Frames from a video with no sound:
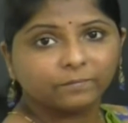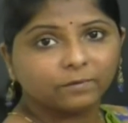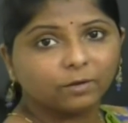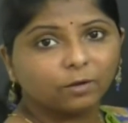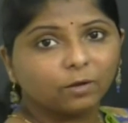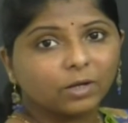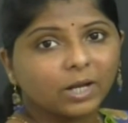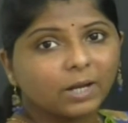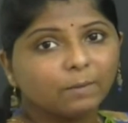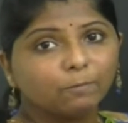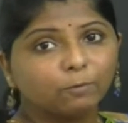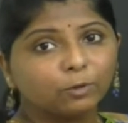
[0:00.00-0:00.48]

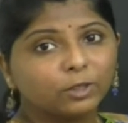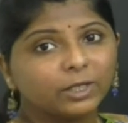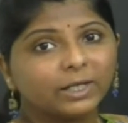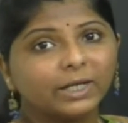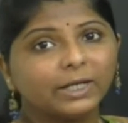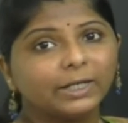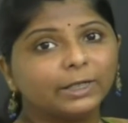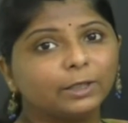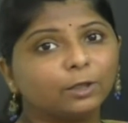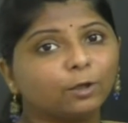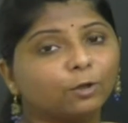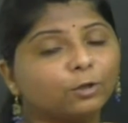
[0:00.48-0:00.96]
Okay,
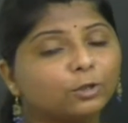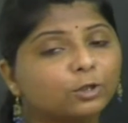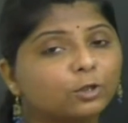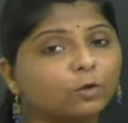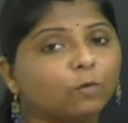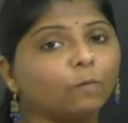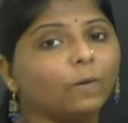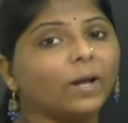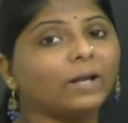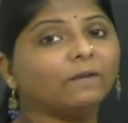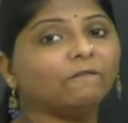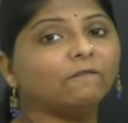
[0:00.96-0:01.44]
motility also,
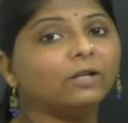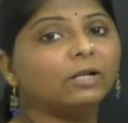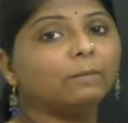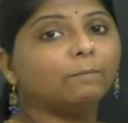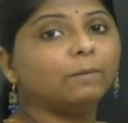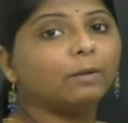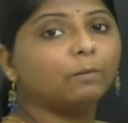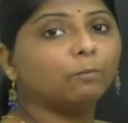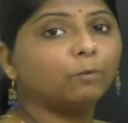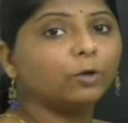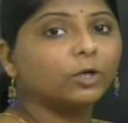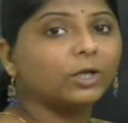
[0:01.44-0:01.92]
one will
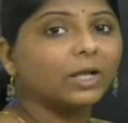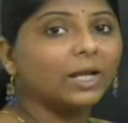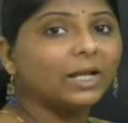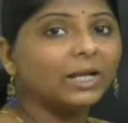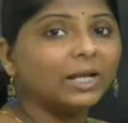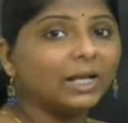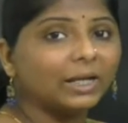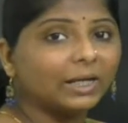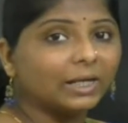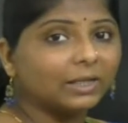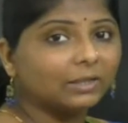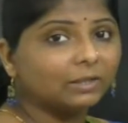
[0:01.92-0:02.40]
be motile,
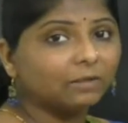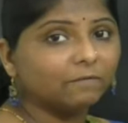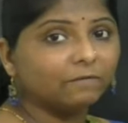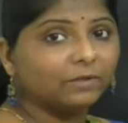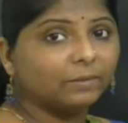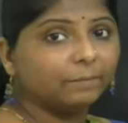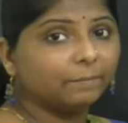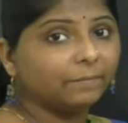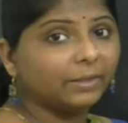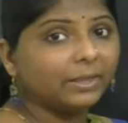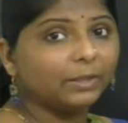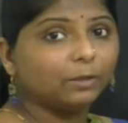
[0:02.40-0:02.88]
another
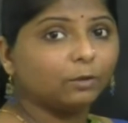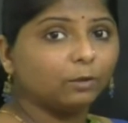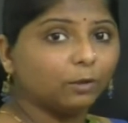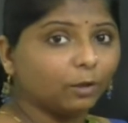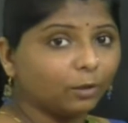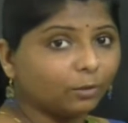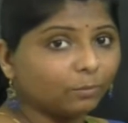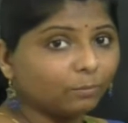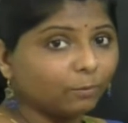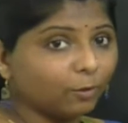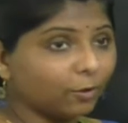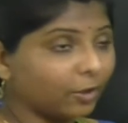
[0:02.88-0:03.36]
will be
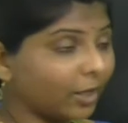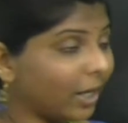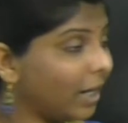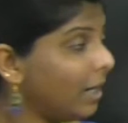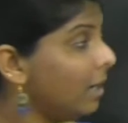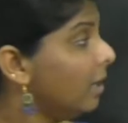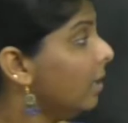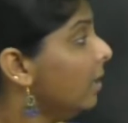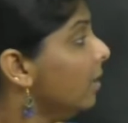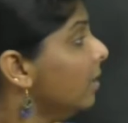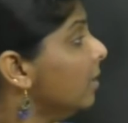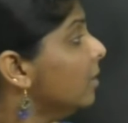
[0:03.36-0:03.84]
non-motile.
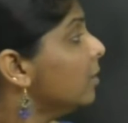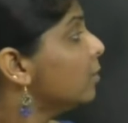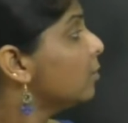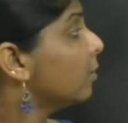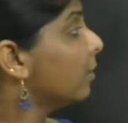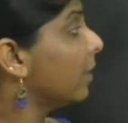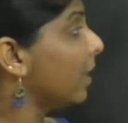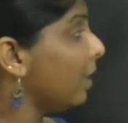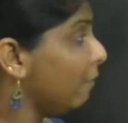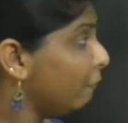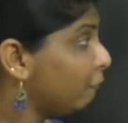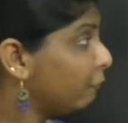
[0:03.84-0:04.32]
So
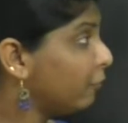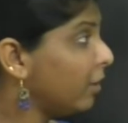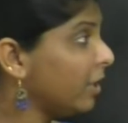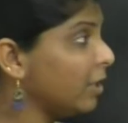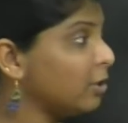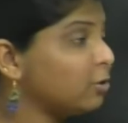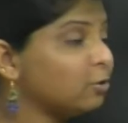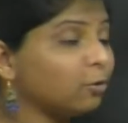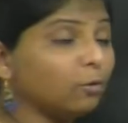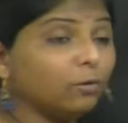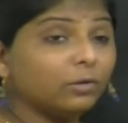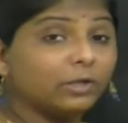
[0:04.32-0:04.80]
if they
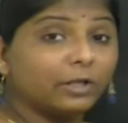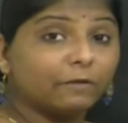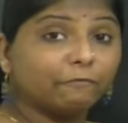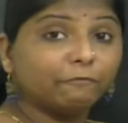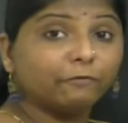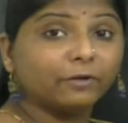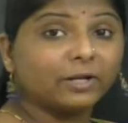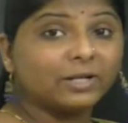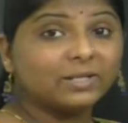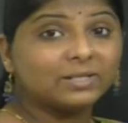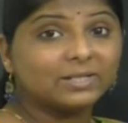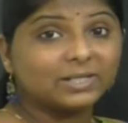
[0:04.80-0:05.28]
show
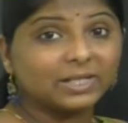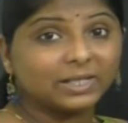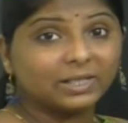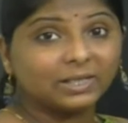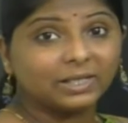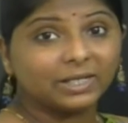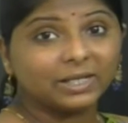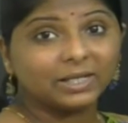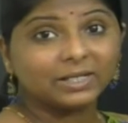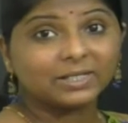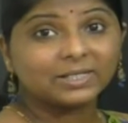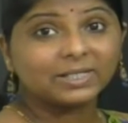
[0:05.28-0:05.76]
difference in
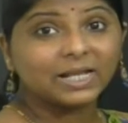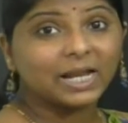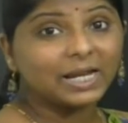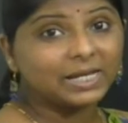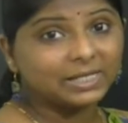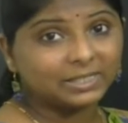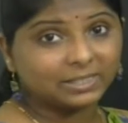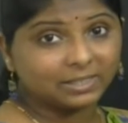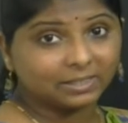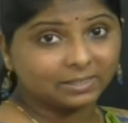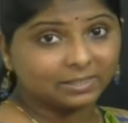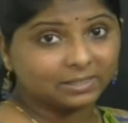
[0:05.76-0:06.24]
their
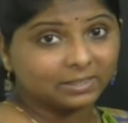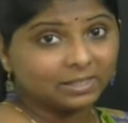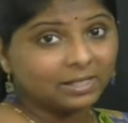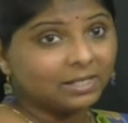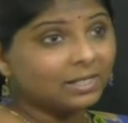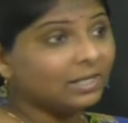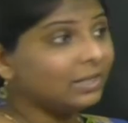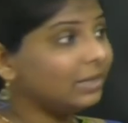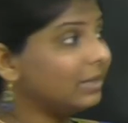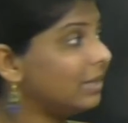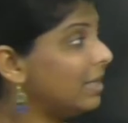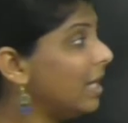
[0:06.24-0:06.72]
sizes,
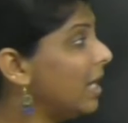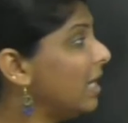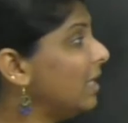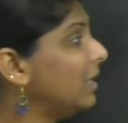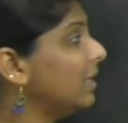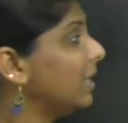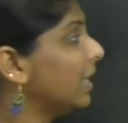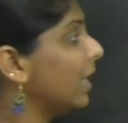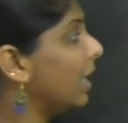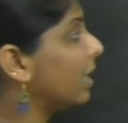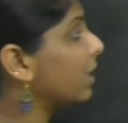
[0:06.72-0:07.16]
then they are